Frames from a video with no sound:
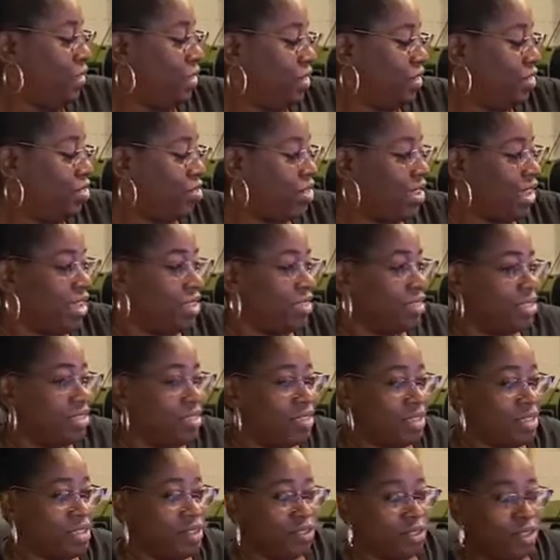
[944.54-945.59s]
As you guys can
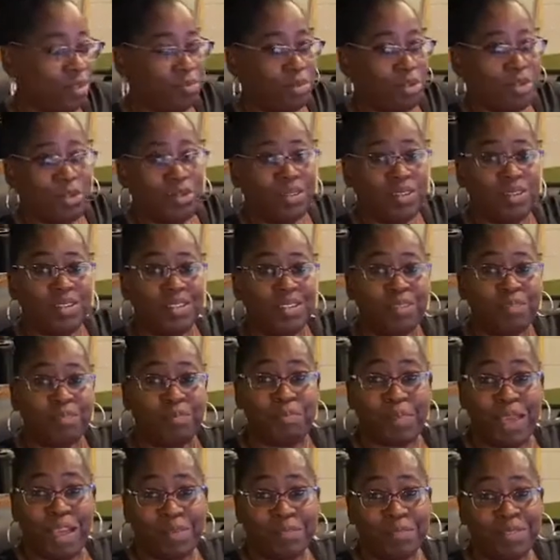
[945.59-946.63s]
tell, I'm a
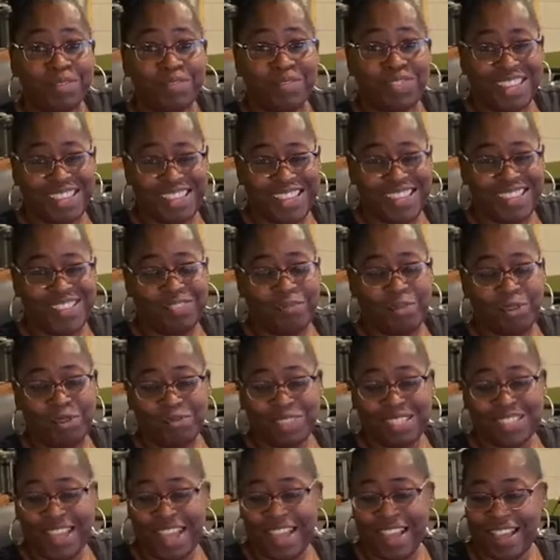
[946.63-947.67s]
Bama fan, Roll
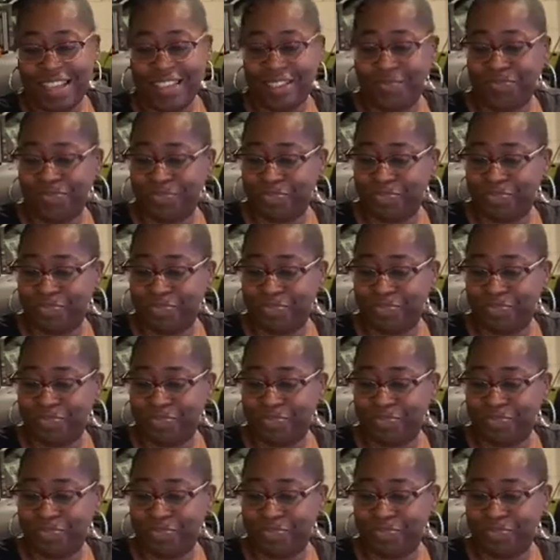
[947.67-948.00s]
Tide.